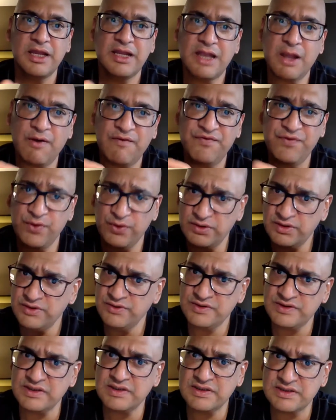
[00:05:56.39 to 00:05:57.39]
Now, if you're
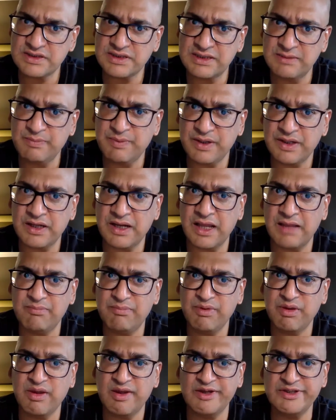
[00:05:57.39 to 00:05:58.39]
losing sleep at night
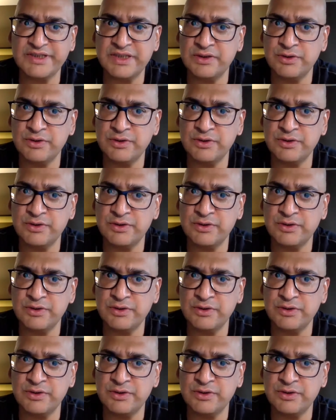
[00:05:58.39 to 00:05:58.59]
because